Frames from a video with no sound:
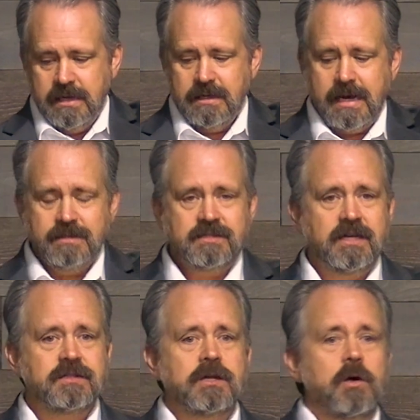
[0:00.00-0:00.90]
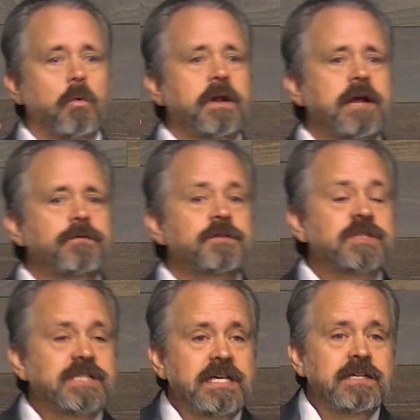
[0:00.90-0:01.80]
And God says, whatever
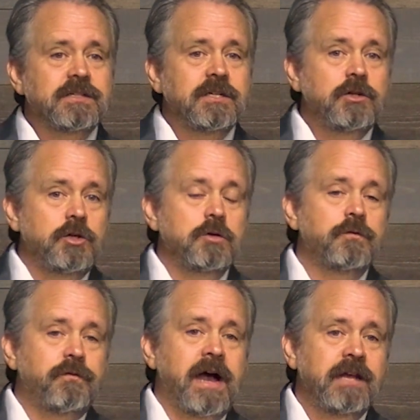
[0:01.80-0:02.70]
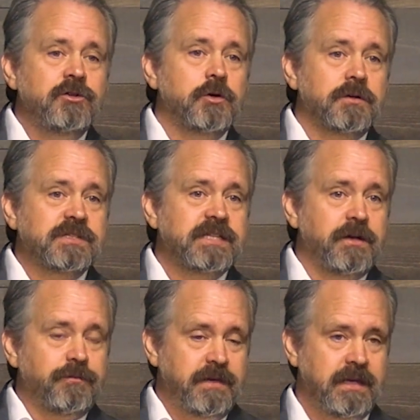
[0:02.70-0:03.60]
season you find
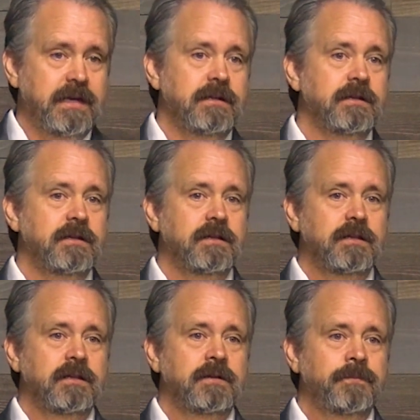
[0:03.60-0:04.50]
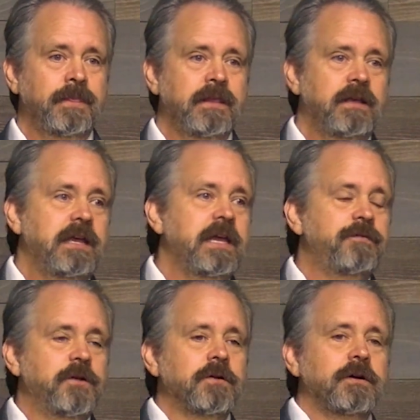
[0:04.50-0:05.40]
yourself in,
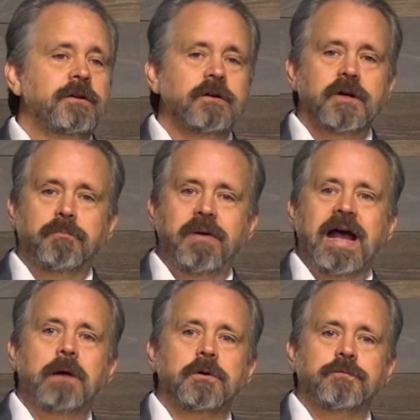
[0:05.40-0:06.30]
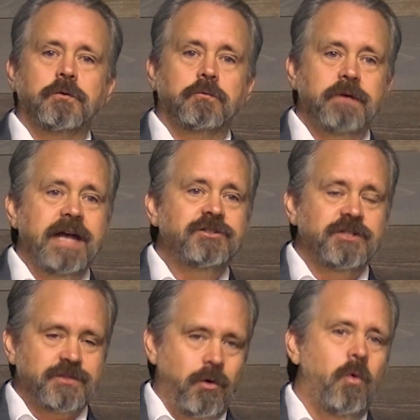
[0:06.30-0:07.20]
if you're under a powerful,
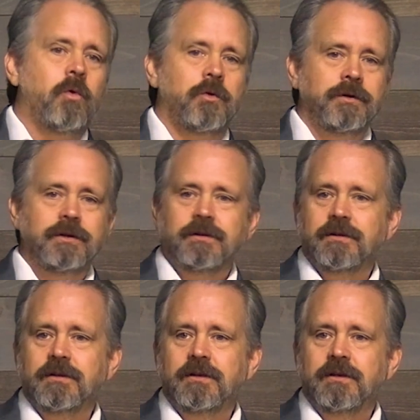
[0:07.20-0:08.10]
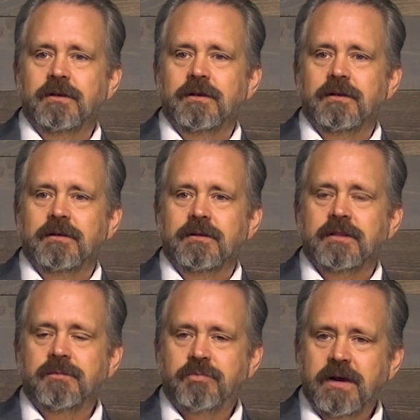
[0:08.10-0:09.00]
righteous horn,
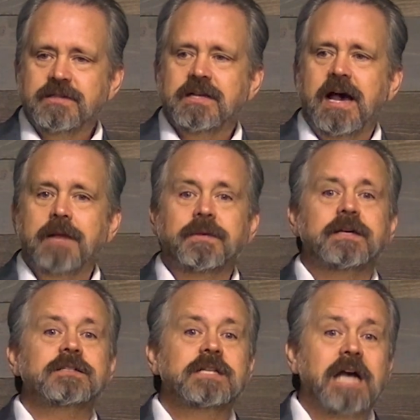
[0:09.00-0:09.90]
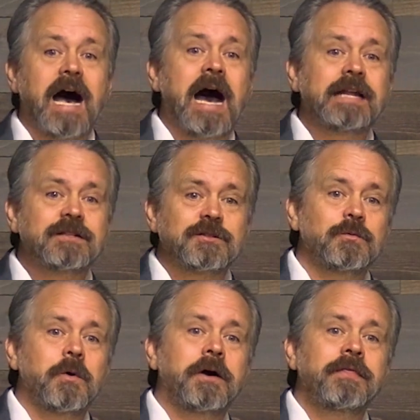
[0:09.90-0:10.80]
then praise God because God is
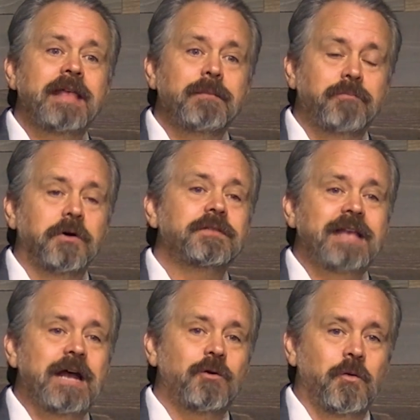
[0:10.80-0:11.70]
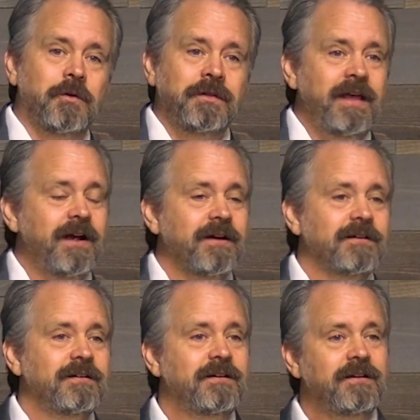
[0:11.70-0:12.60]
the one that put that horn
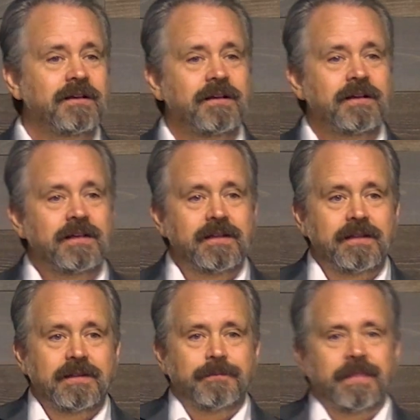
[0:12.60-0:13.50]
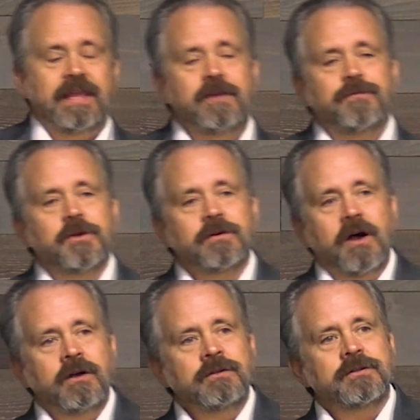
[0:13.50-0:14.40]
there. If
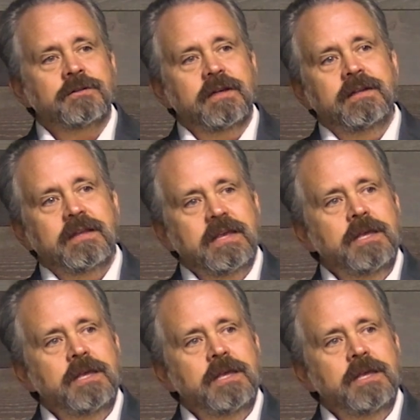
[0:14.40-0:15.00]
you're under an